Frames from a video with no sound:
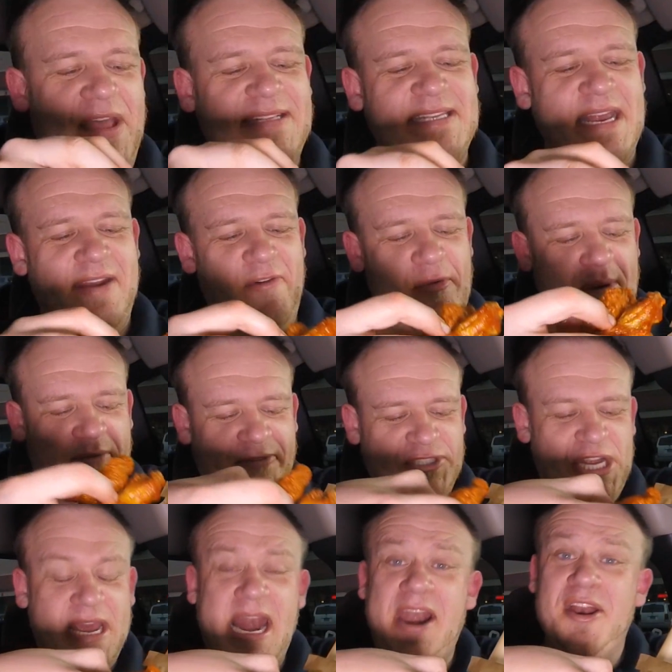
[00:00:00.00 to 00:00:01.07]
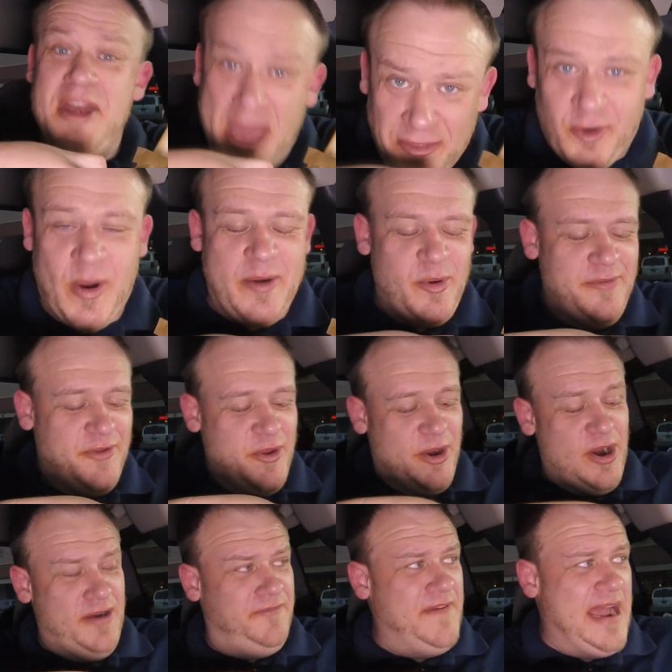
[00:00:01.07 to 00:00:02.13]
Thanks again, everybody, for checking out another great review
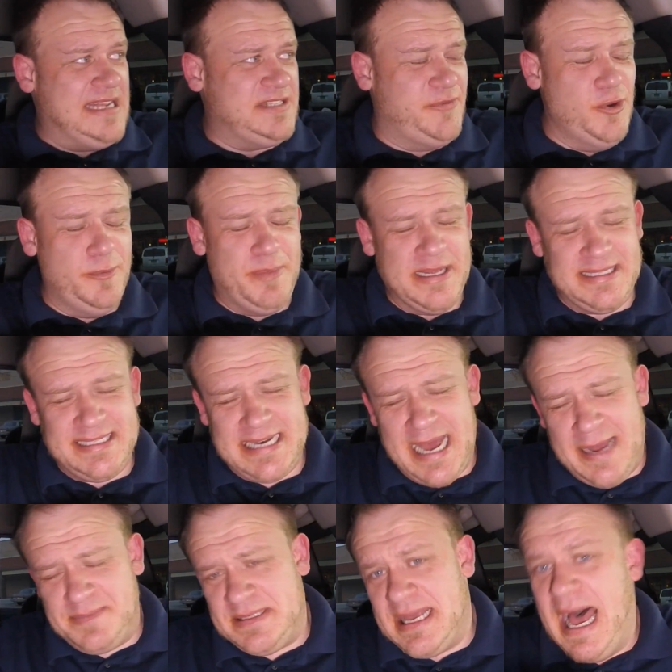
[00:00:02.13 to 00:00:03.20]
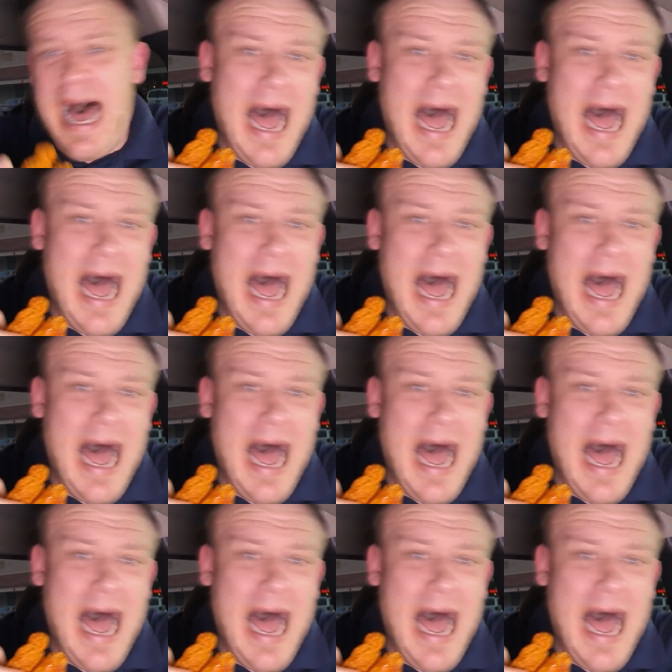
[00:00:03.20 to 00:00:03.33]
here on Fast Food Pit Stops.